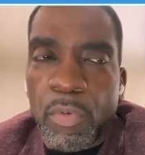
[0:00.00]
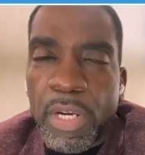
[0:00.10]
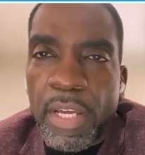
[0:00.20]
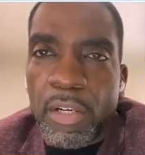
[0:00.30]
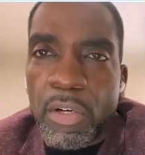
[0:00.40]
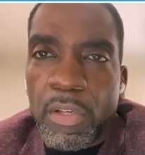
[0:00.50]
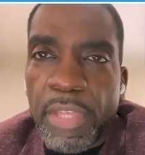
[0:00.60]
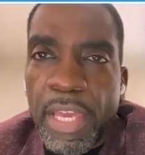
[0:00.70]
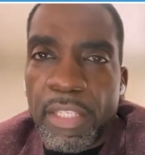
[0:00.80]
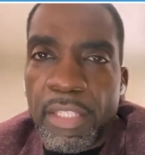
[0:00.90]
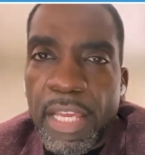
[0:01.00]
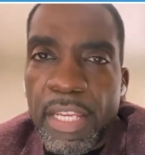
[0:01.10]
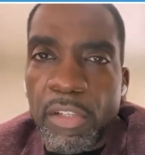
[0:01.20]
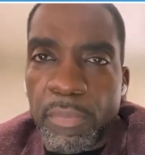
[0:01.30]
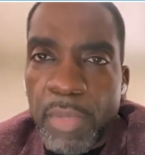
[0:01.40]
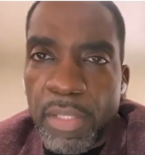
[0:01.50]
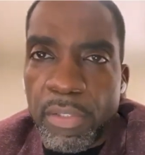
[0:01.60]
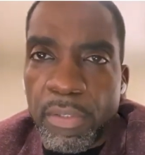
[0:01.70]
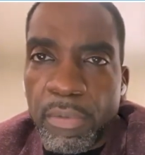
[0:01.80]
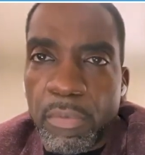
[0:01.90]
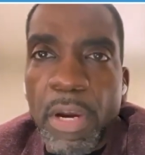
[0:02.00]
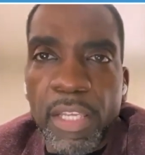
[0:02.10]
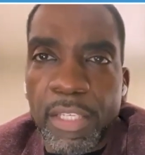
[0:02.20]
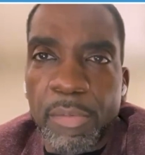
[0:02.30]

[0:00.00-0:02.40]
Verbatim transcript: what I call that inner muscle, right?